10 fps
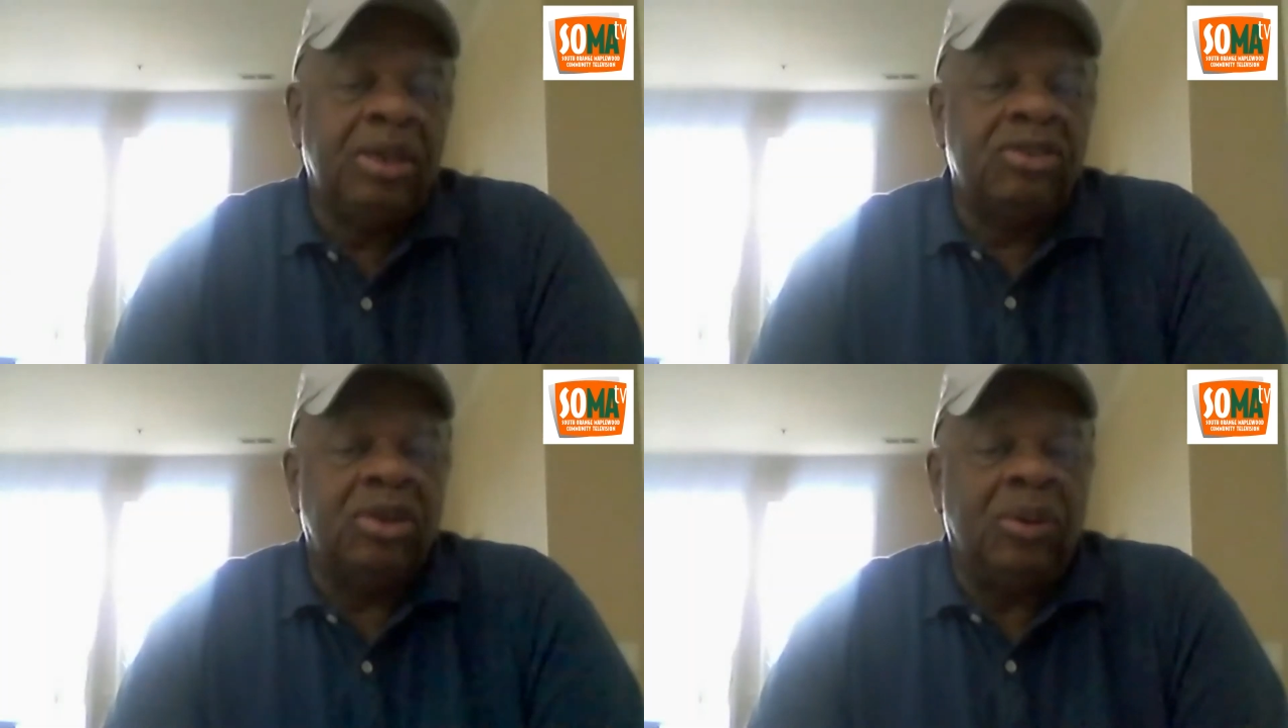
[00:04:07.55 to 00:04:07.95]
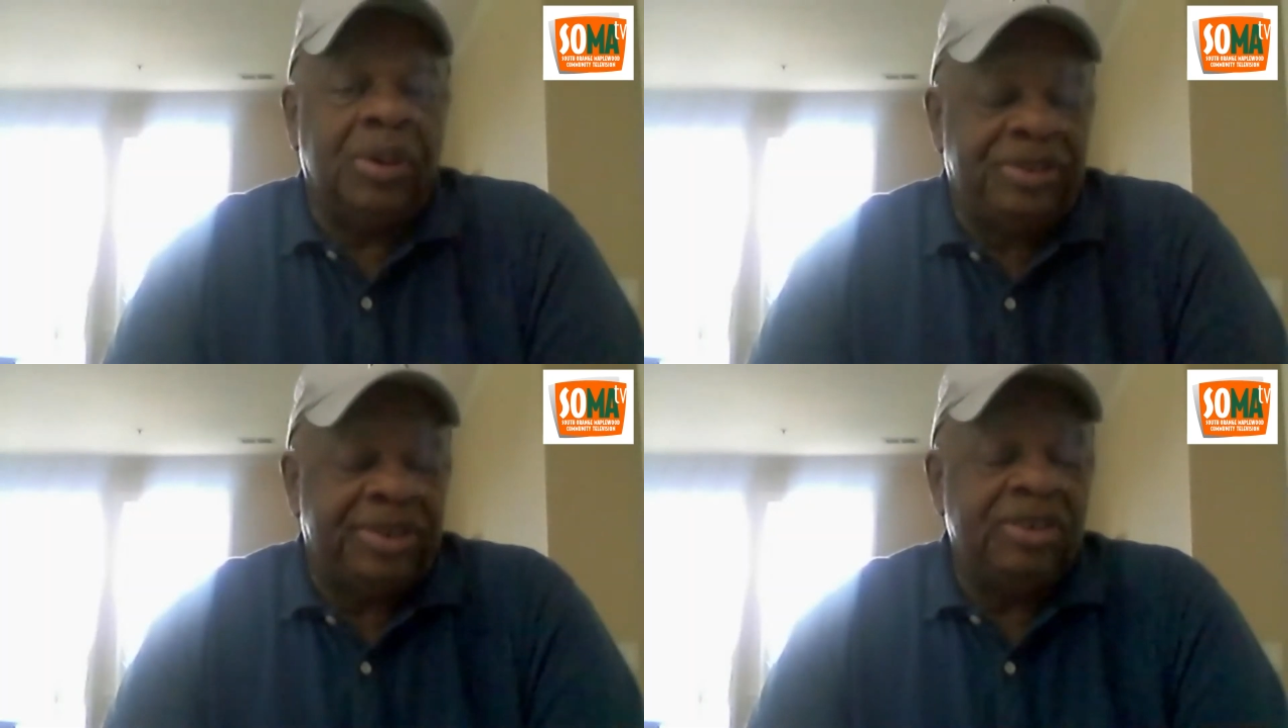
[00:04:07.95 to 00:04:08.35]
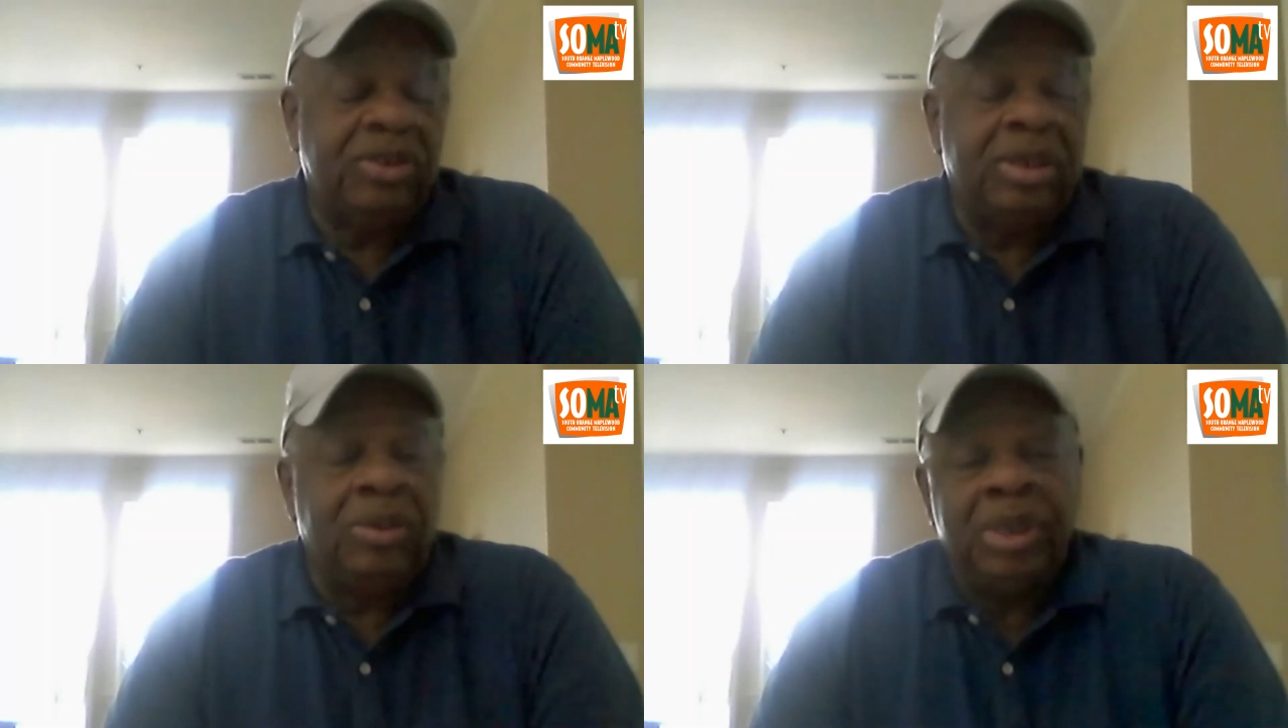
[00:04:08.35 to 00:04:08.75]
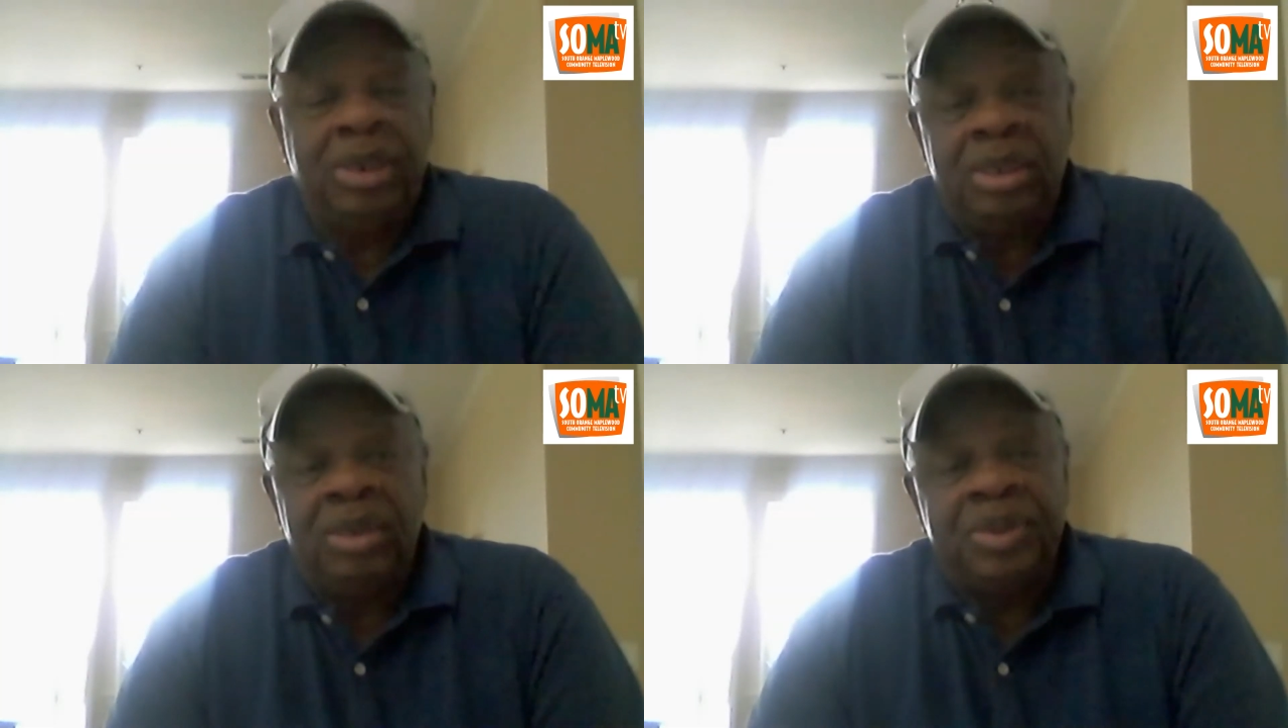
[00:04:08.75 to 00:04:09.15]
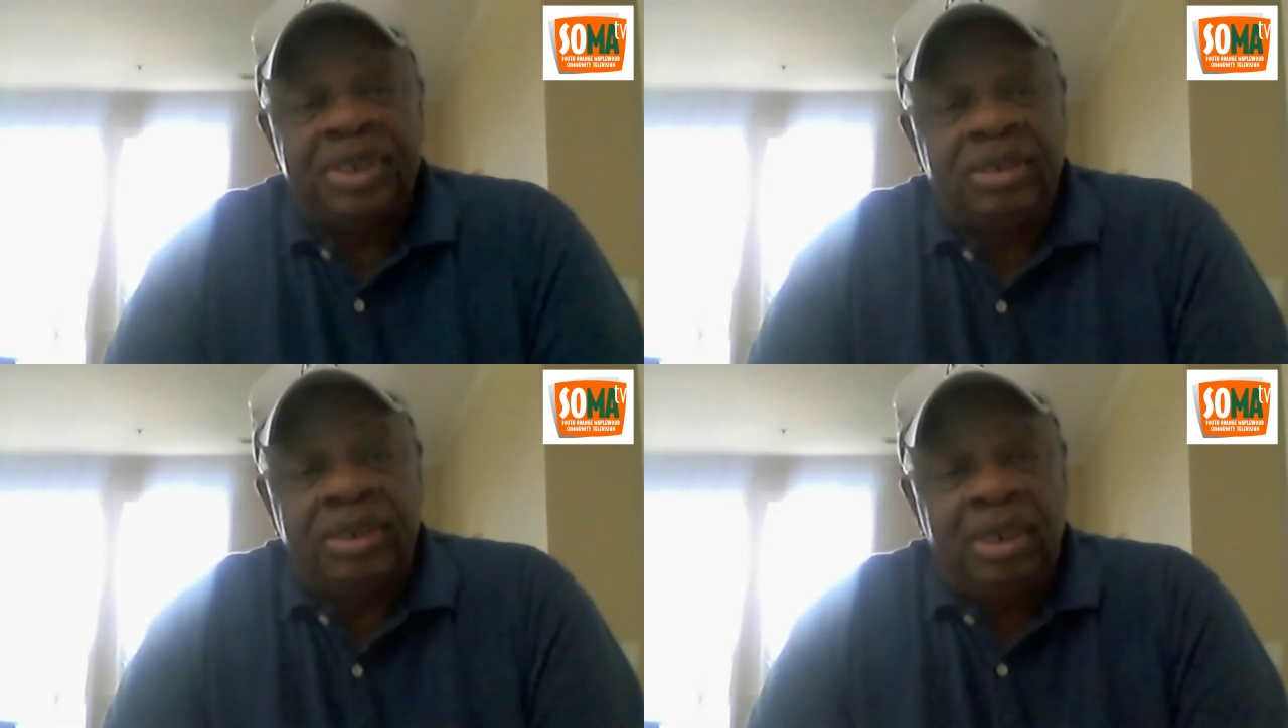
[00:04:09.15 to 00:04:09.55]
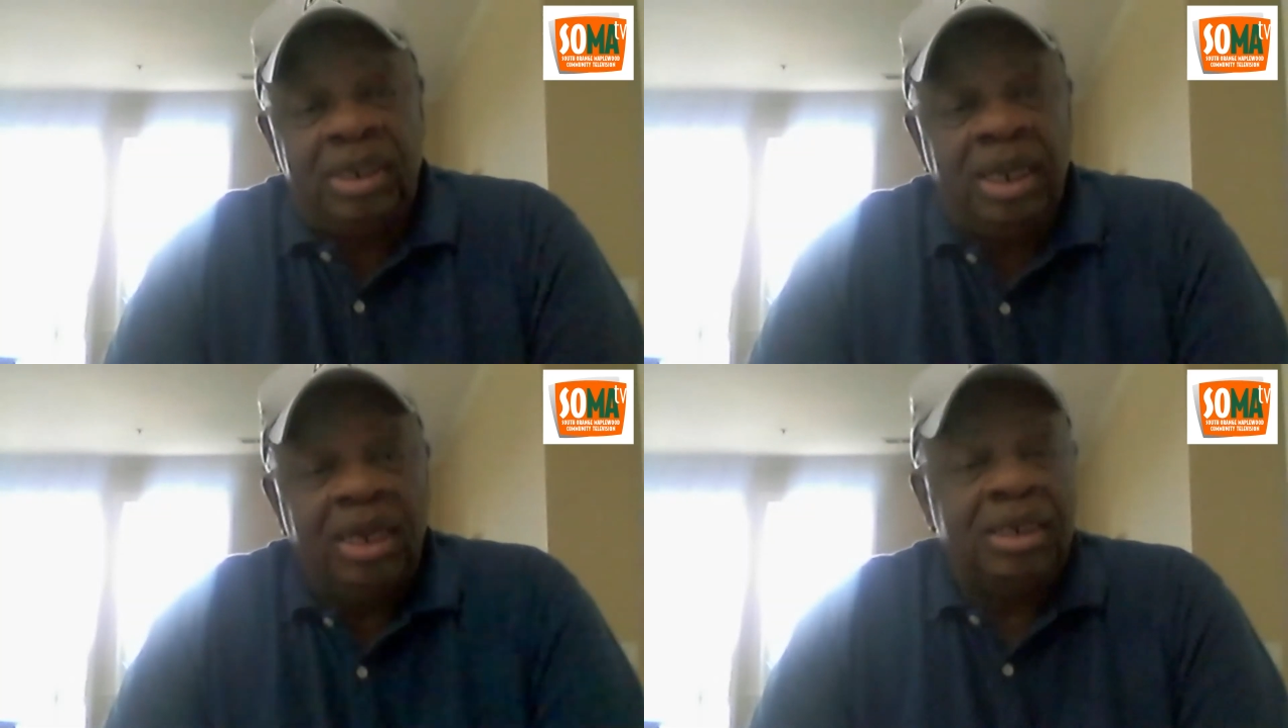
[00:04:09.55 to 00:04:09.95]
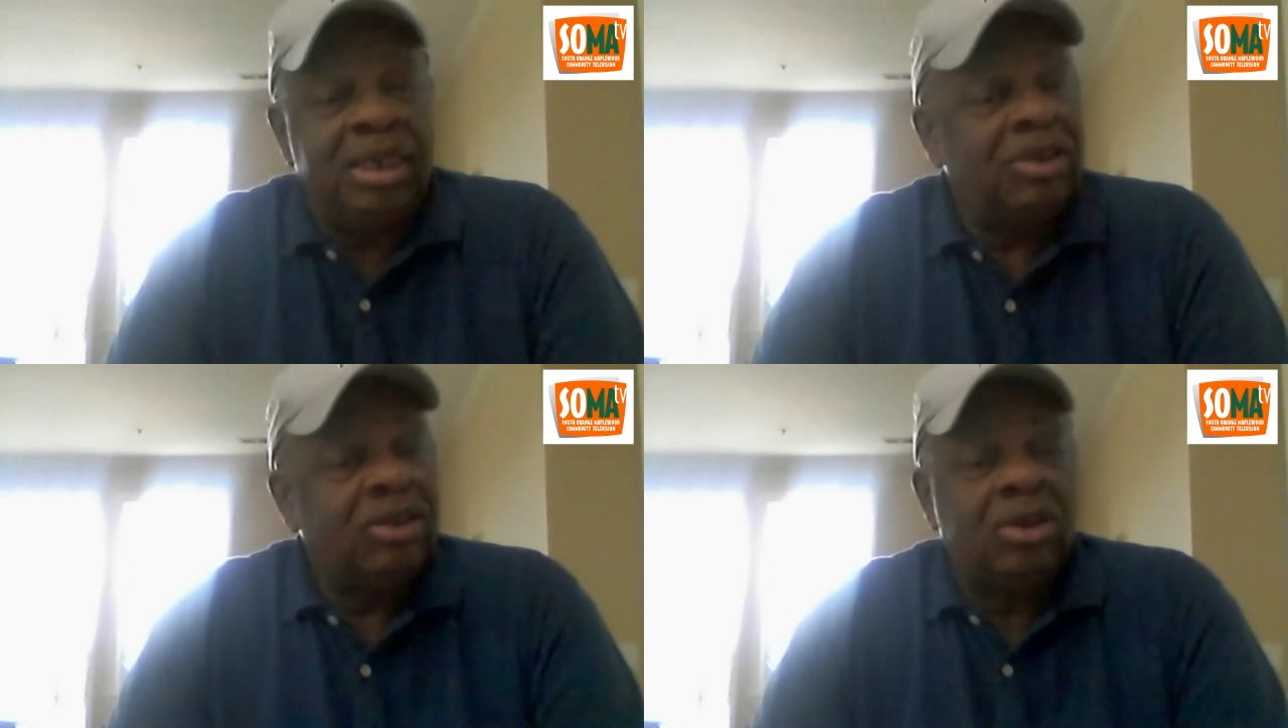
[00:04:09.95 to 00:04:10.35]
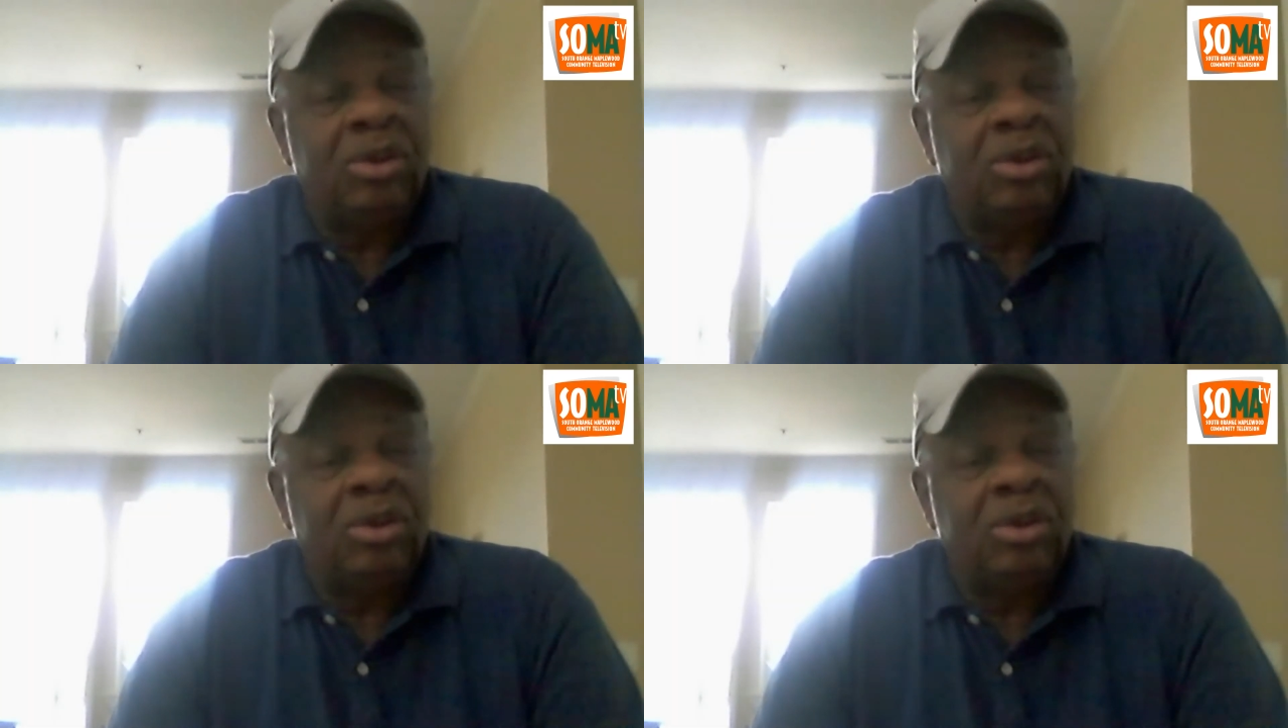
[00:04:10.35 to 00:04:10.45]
So essentially what I did was I sat down and I just